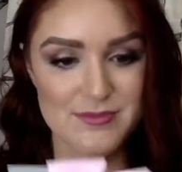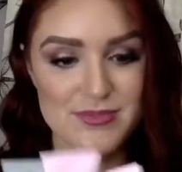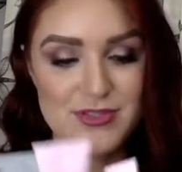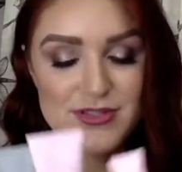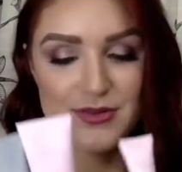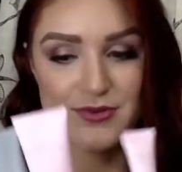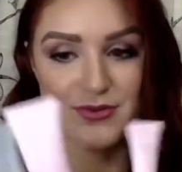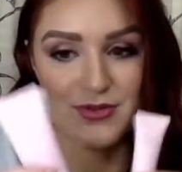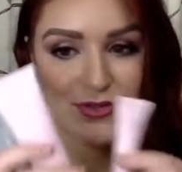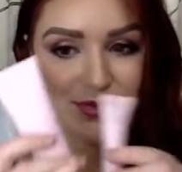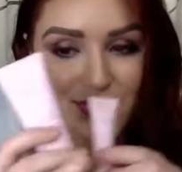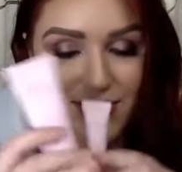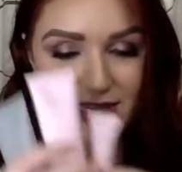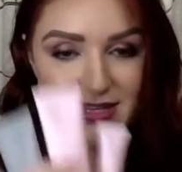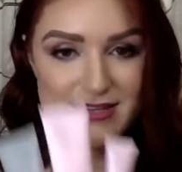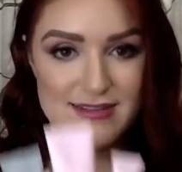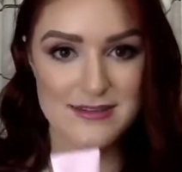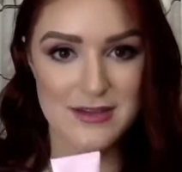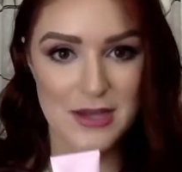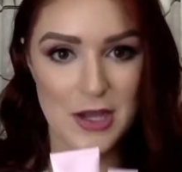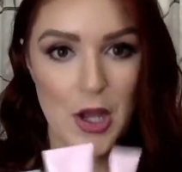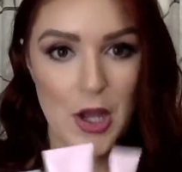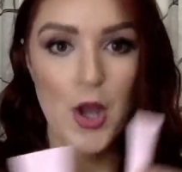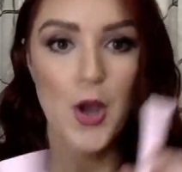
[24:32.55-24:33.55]
So, use it
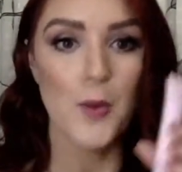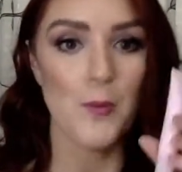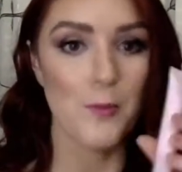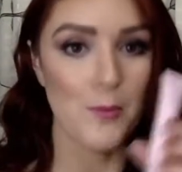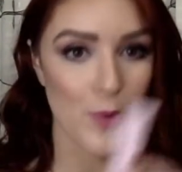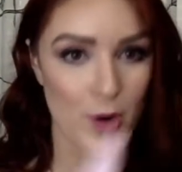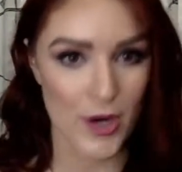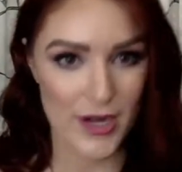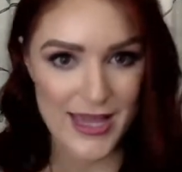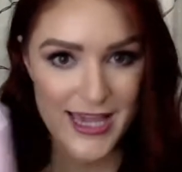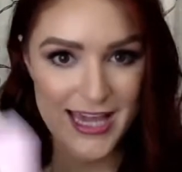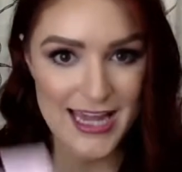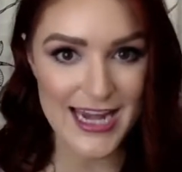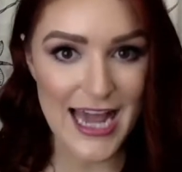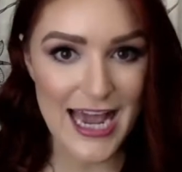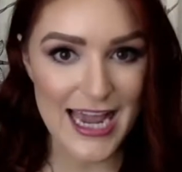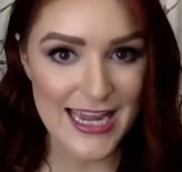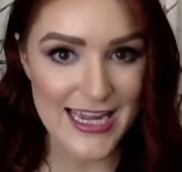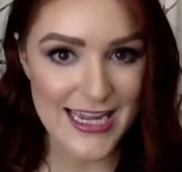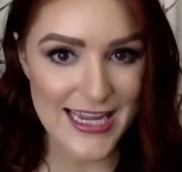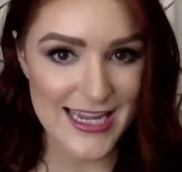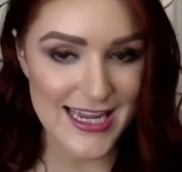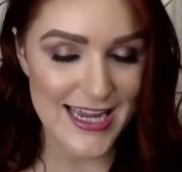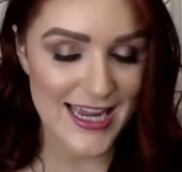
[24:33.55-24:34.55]
morning and
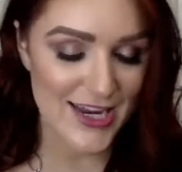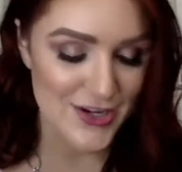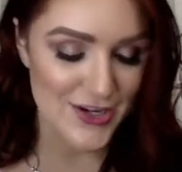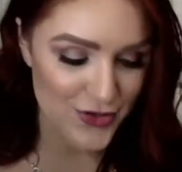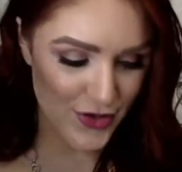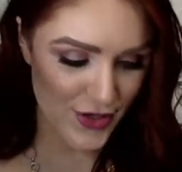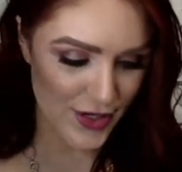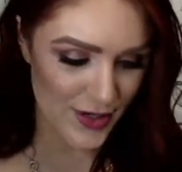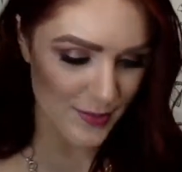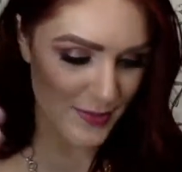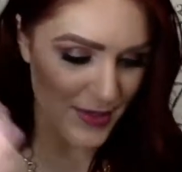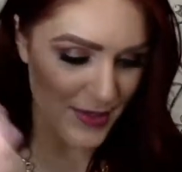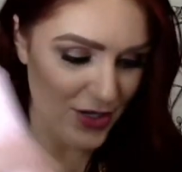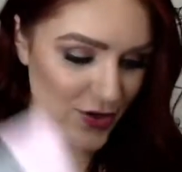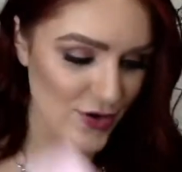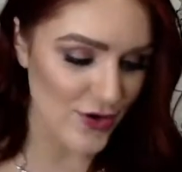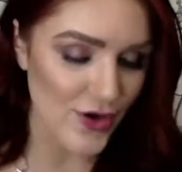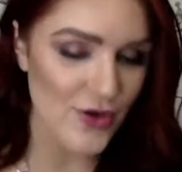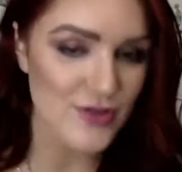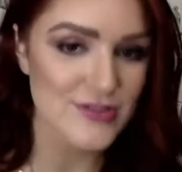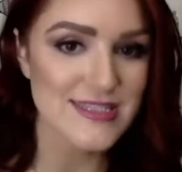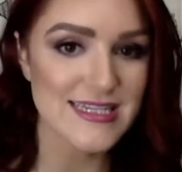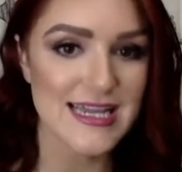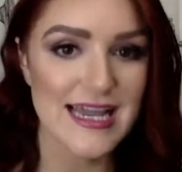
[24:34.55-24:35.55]
night and you're going to be good
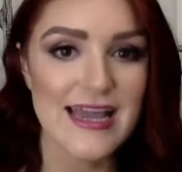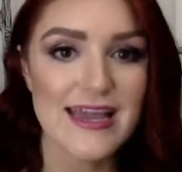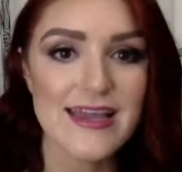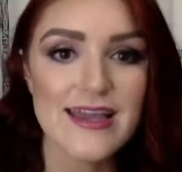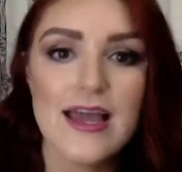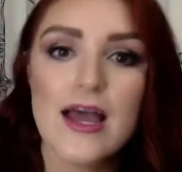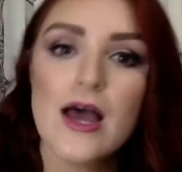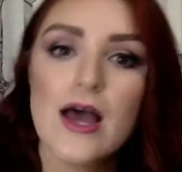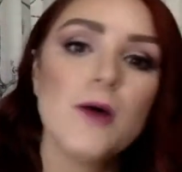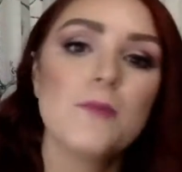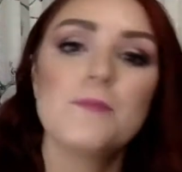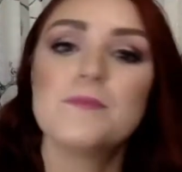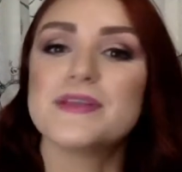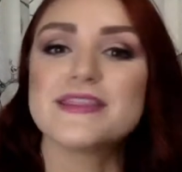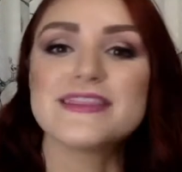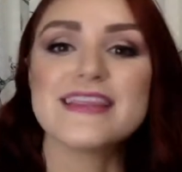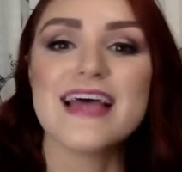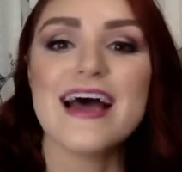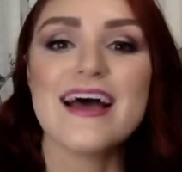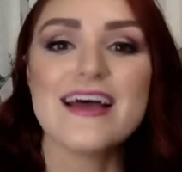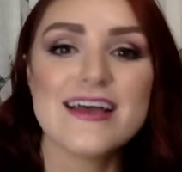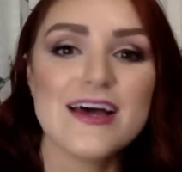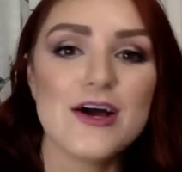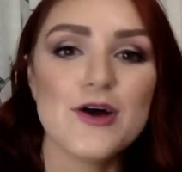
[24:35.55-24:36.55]
all day, but
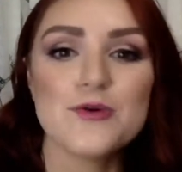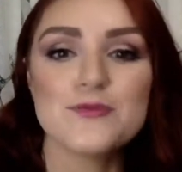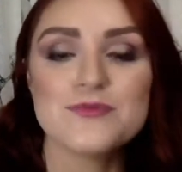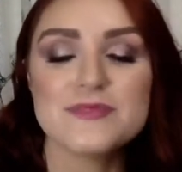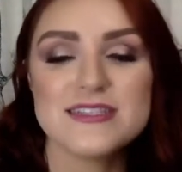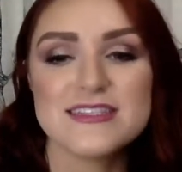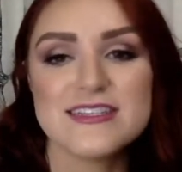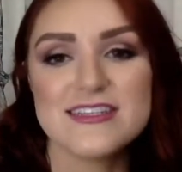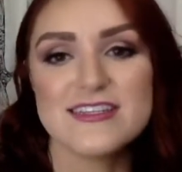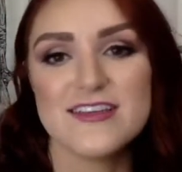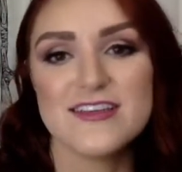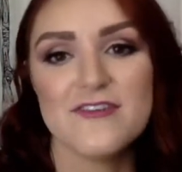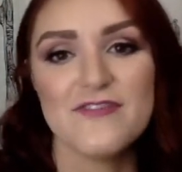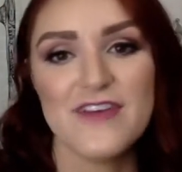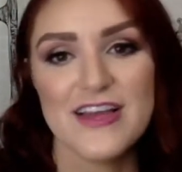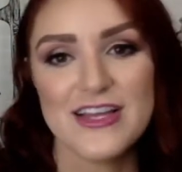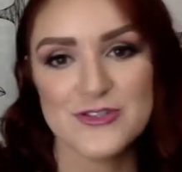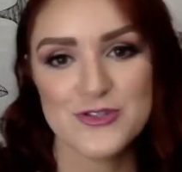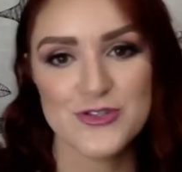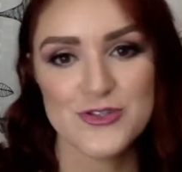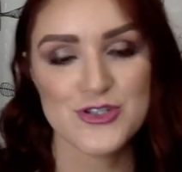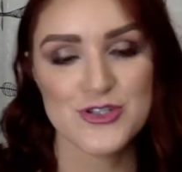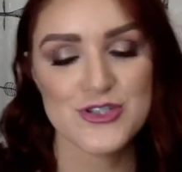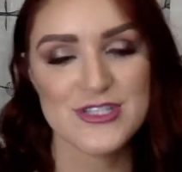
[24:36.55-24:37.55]
that helps to
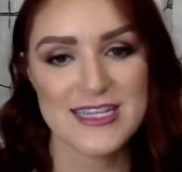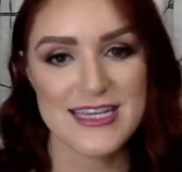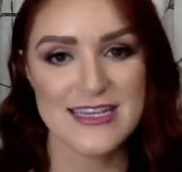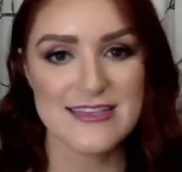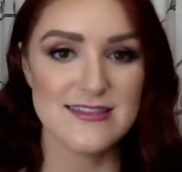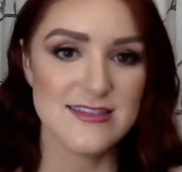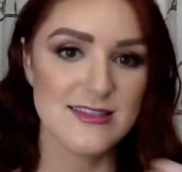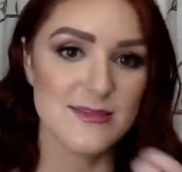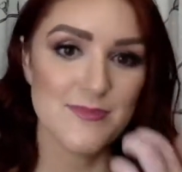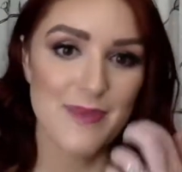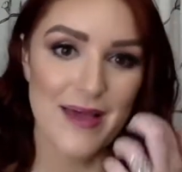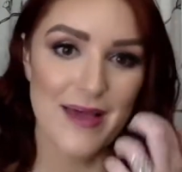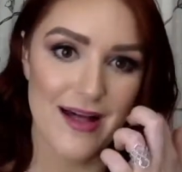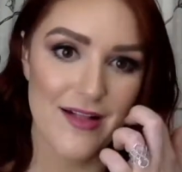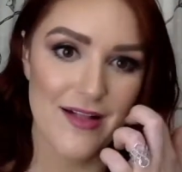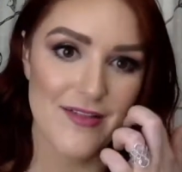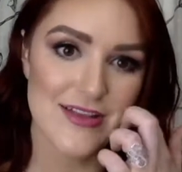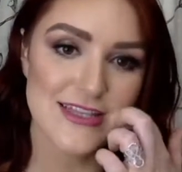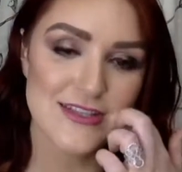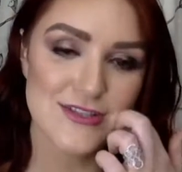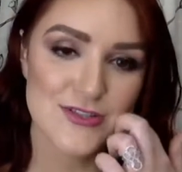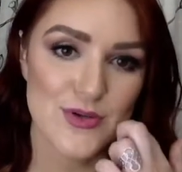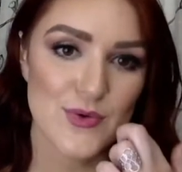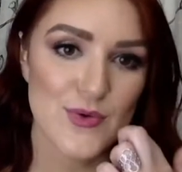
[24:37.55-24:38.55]
defend your skin's
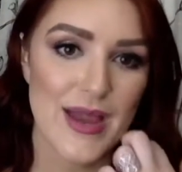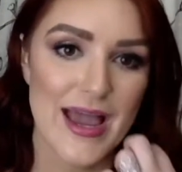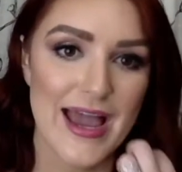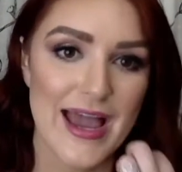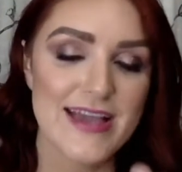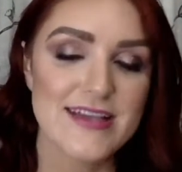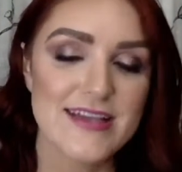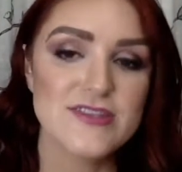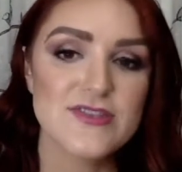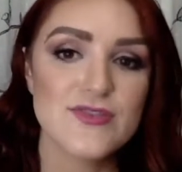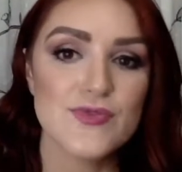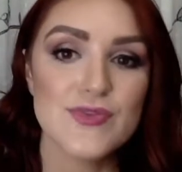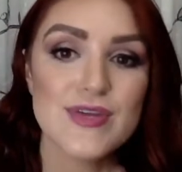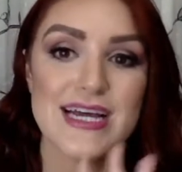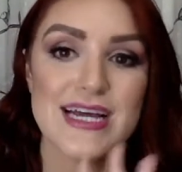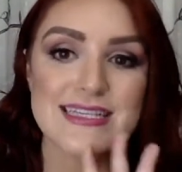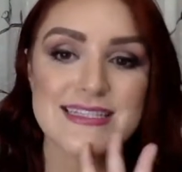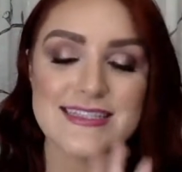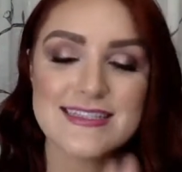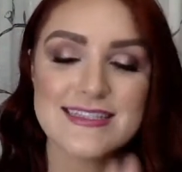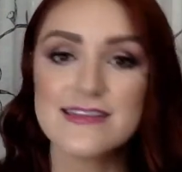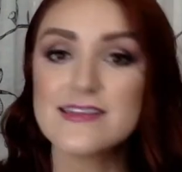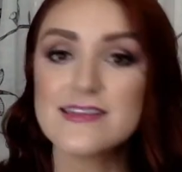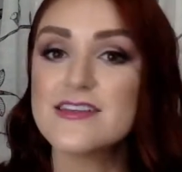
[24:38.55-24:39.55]
balance, okay? So
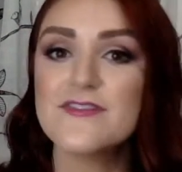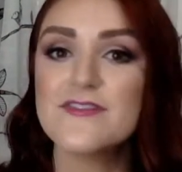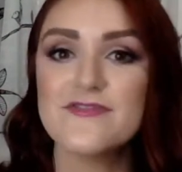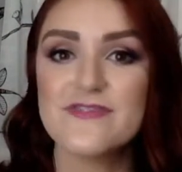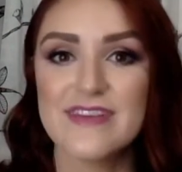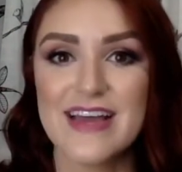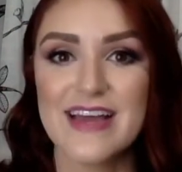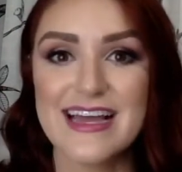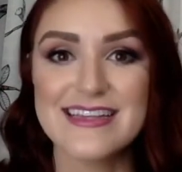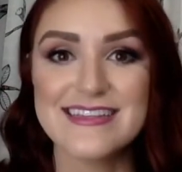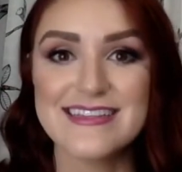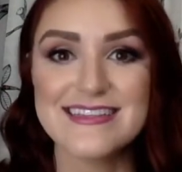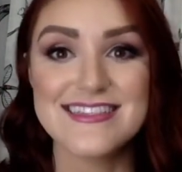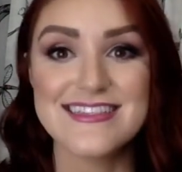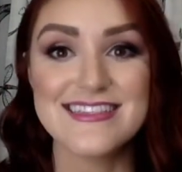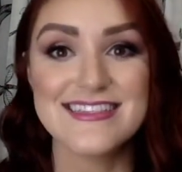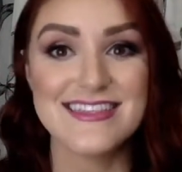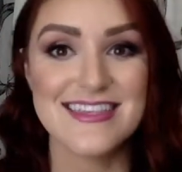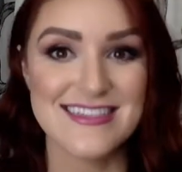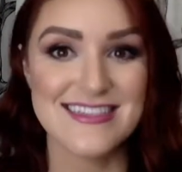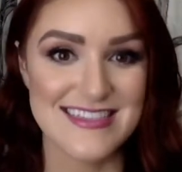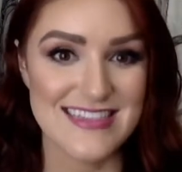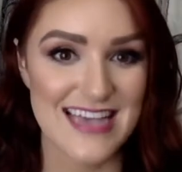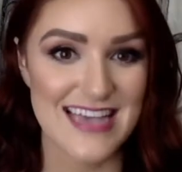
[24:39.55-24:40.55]
that's the defense
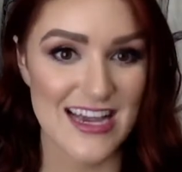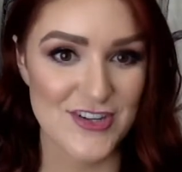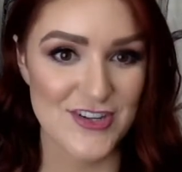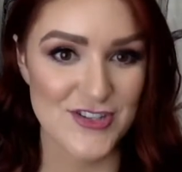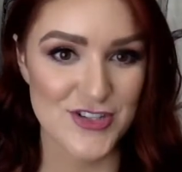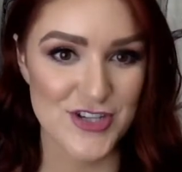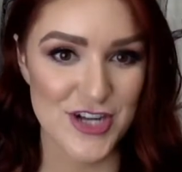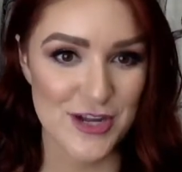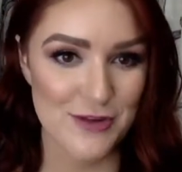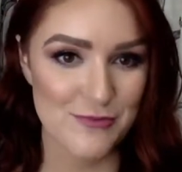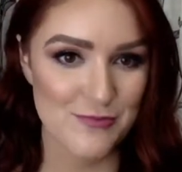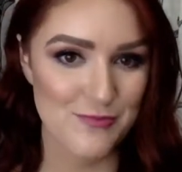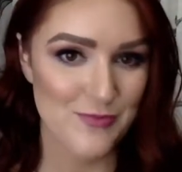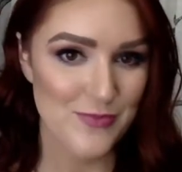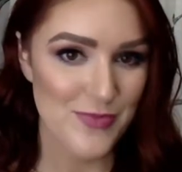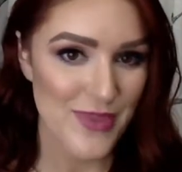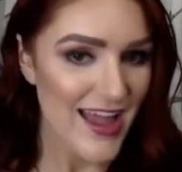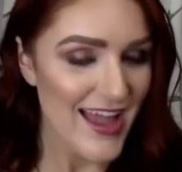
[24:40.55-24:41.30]
section.